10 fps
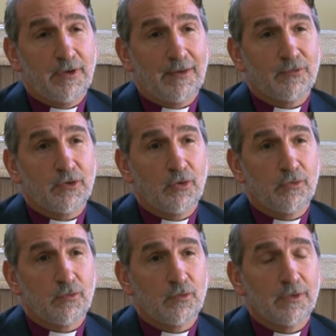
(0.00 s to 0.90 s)
you have to go
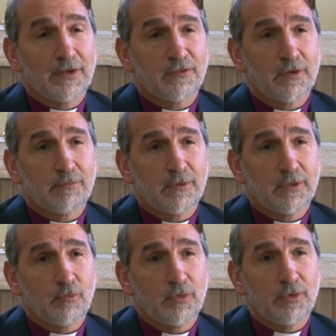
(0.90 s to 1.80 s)
through, and that's something
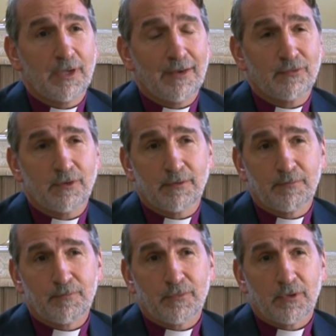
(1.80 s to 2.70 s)
that we would have to
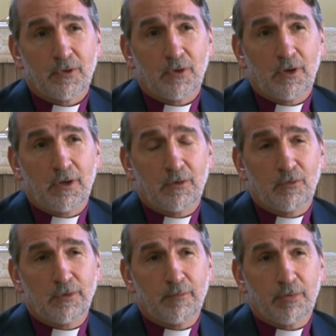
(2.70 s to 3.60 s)

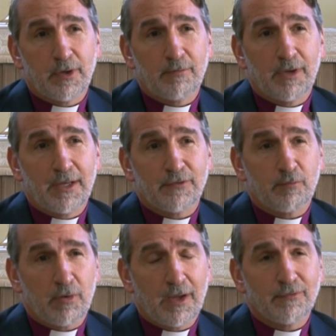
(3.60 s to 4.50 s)
really pray about as
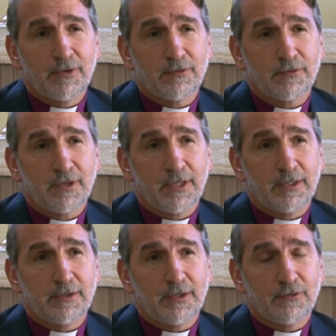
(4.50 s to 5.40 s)
a province
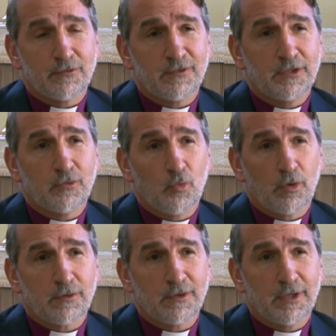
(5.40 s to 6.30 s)
and seek to
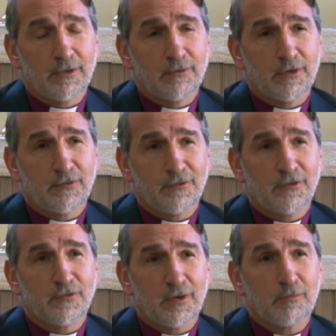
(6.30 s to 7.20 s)
work together. Is
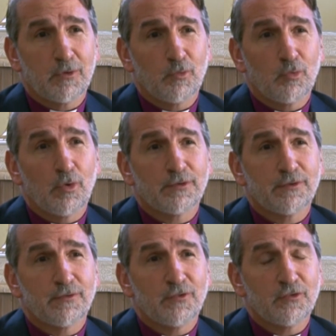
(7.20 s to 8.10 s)
this something we want
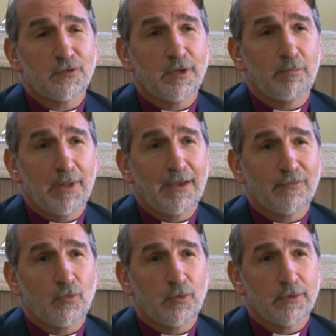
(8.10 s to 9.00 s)
to officially apply
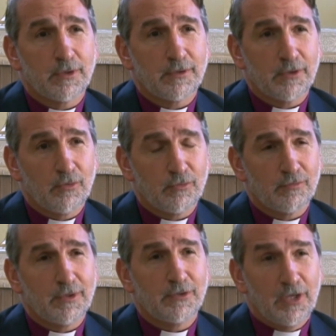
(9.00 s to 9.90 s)
for and go
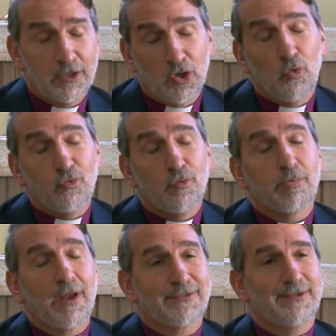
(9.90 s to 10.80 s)
through and go through the
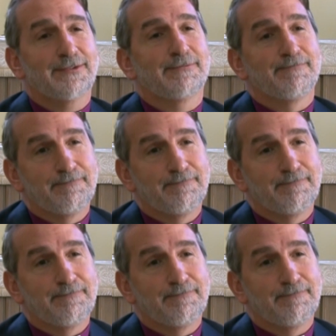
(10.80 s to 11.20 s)
process?